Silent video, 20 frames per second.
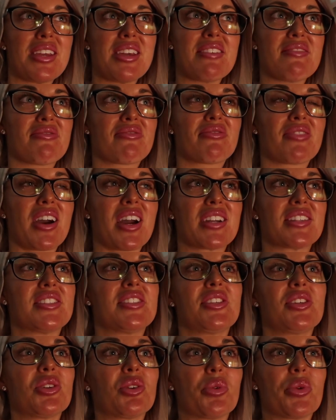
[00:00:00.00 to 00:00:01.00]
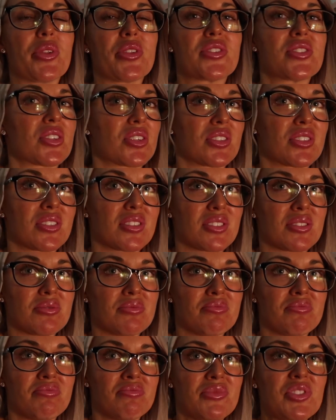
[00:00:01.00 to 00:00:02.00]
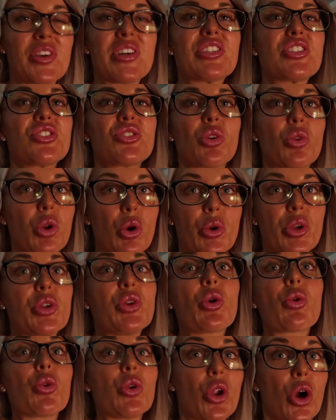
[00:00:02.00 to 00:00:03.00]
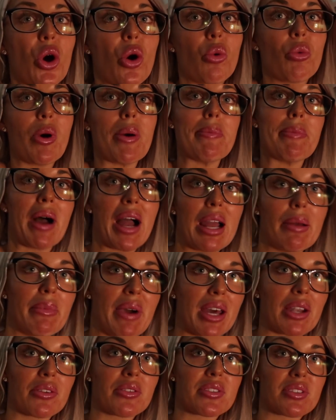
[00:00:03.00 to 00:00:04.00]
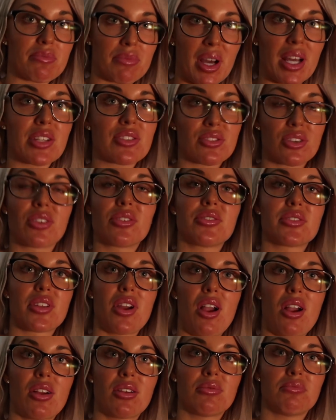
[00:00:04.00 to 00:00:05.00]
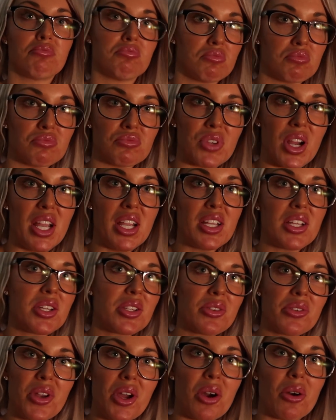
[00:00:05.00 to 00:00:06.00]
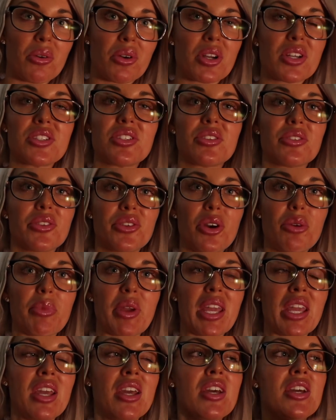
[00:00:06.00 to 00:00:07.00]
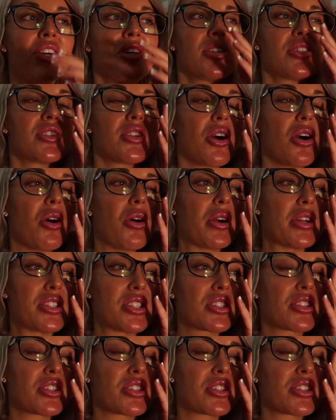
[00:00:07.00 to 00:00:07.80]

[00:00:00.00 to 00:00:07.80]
if I deal with certain, you guys just don't know. You don't know what my battles and my struggles are, right? You don't know, because you don't know me. So it's